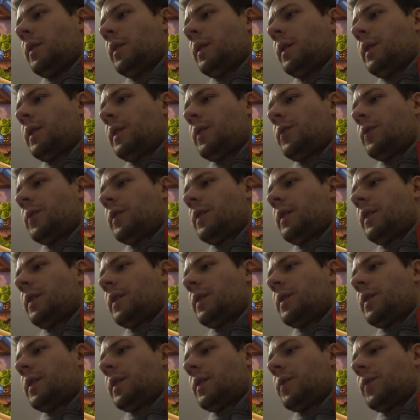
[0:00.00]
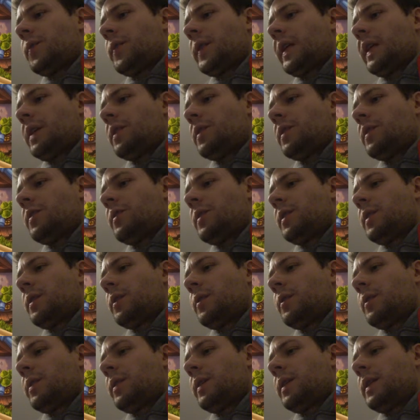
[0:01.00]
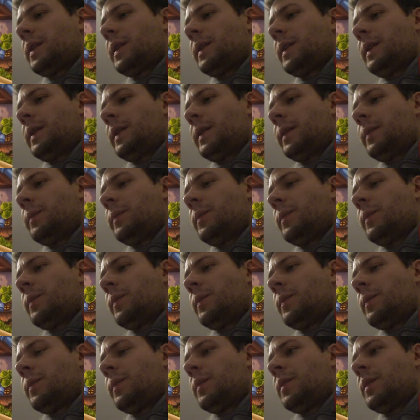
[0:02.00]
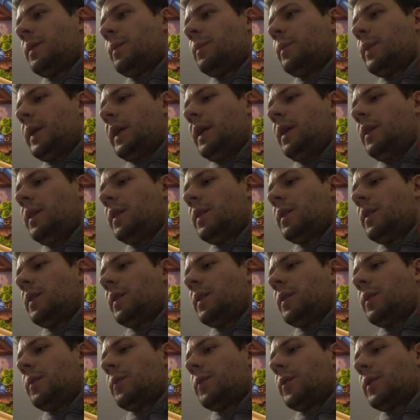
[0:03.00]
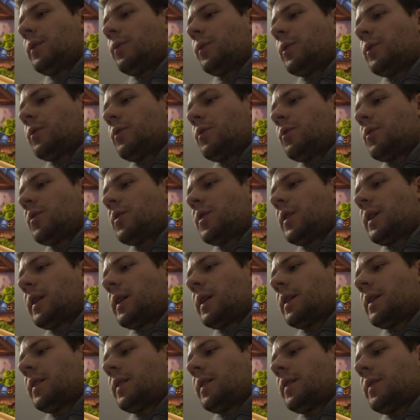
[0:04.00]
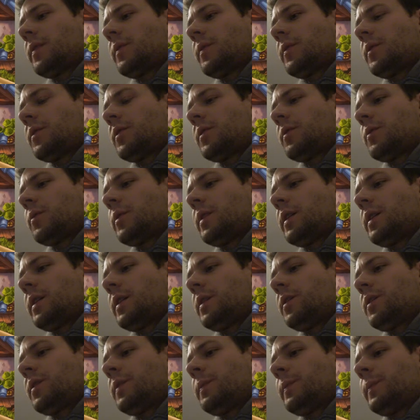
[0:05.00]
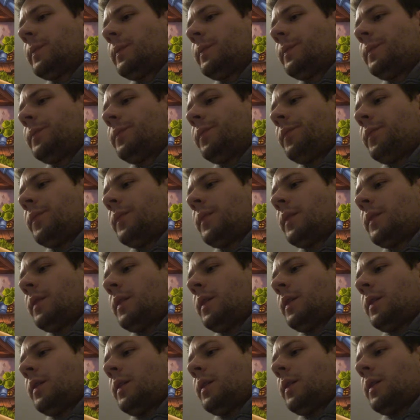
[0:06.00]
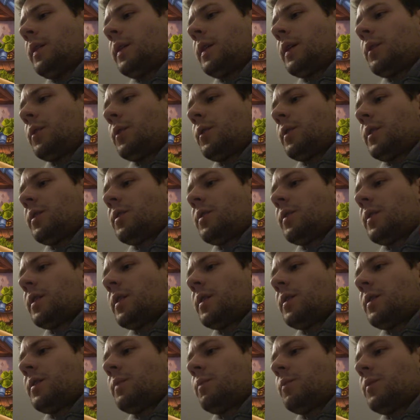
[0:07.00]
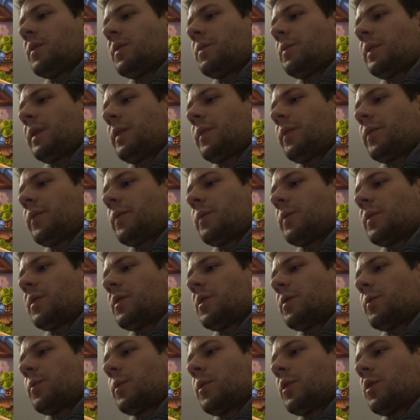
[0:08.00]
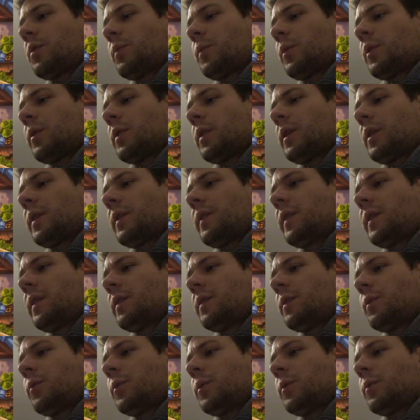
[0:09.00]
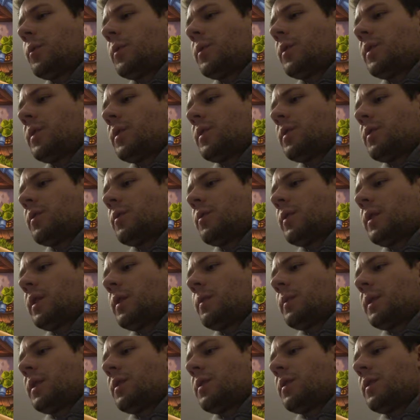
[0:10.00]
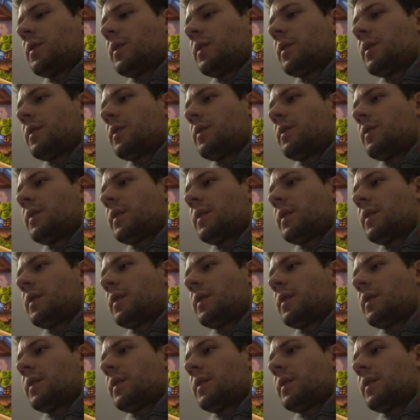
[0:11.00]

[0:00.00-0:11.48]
I definitely attack face now. I'm debating here if I want to cycle the Eviscerate. I could also get a spell from the Swashbuckler. I think the 1/1 doesn't really matter.